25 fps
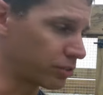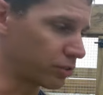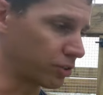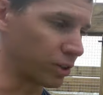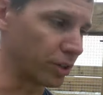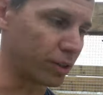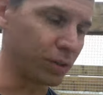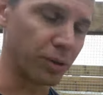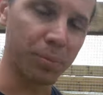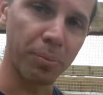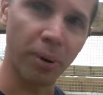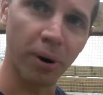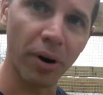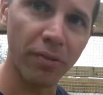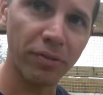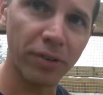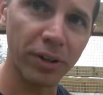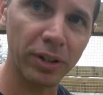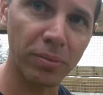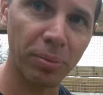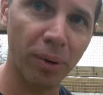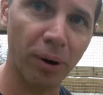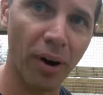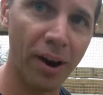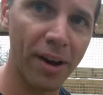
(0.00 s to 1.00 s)
They're the
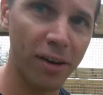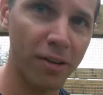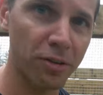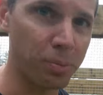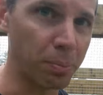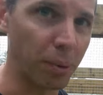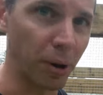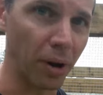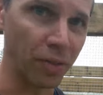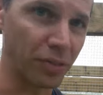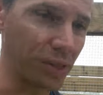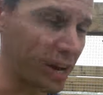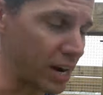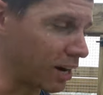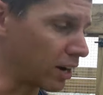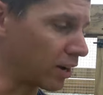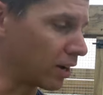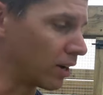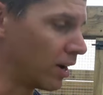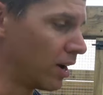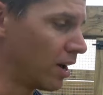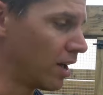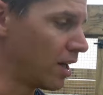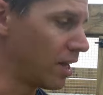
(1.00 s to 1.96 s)
perfect price, but their